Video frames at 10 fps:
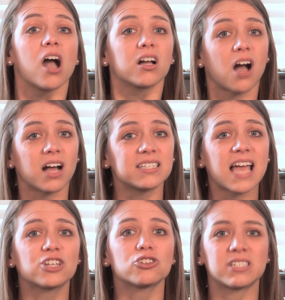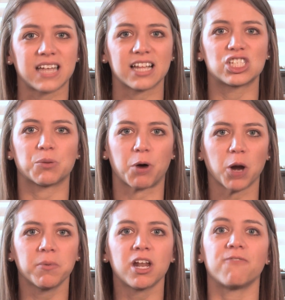Contact your state's
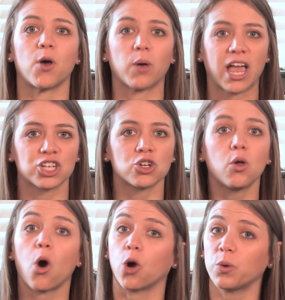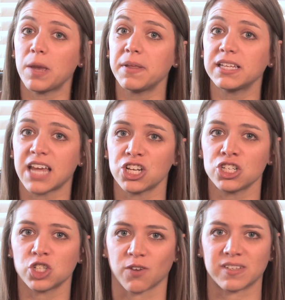Department of Vocational or Rehabilitation
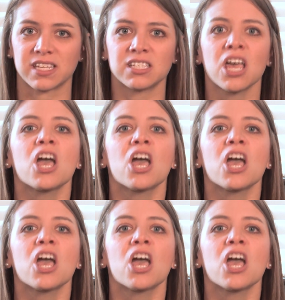Services